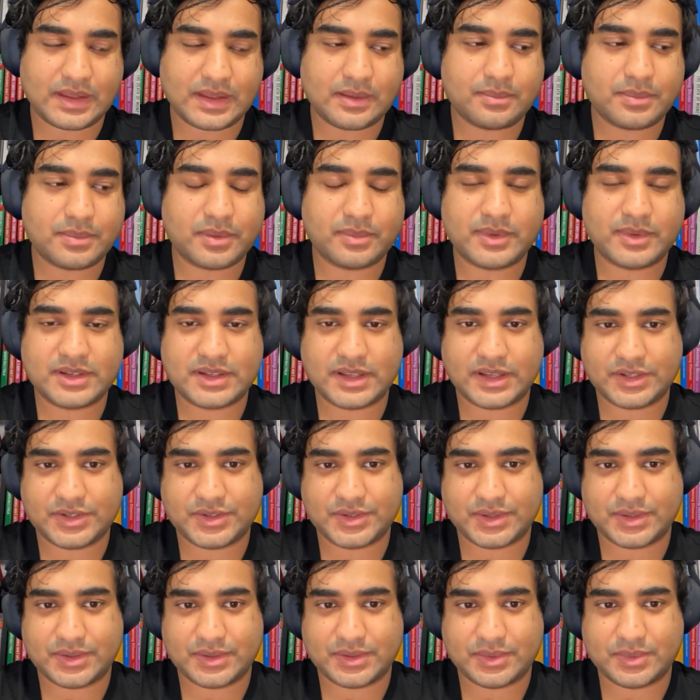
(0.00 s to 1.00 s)

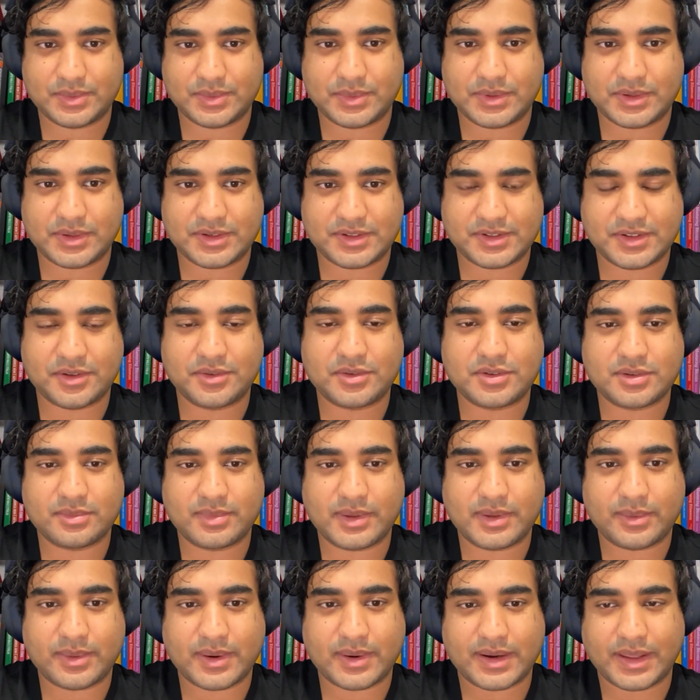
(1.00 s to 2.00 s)
implementation was going to
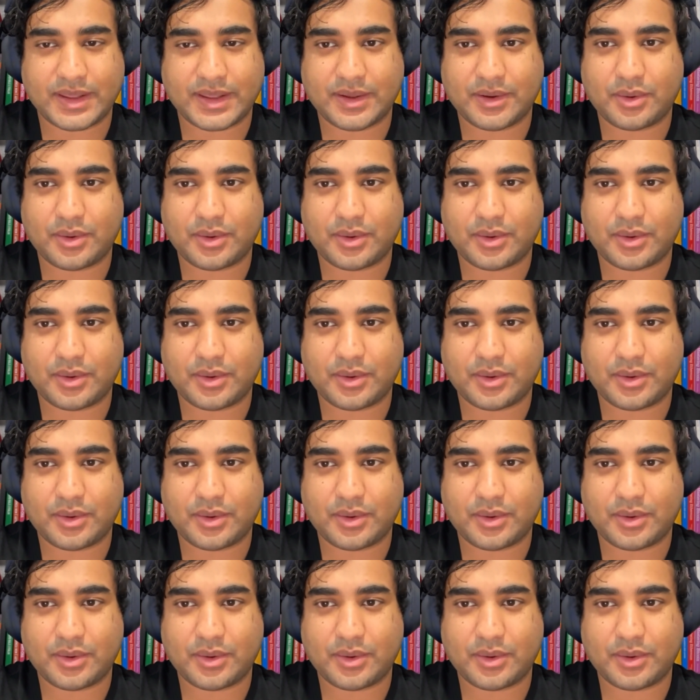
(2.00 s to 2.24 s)
be running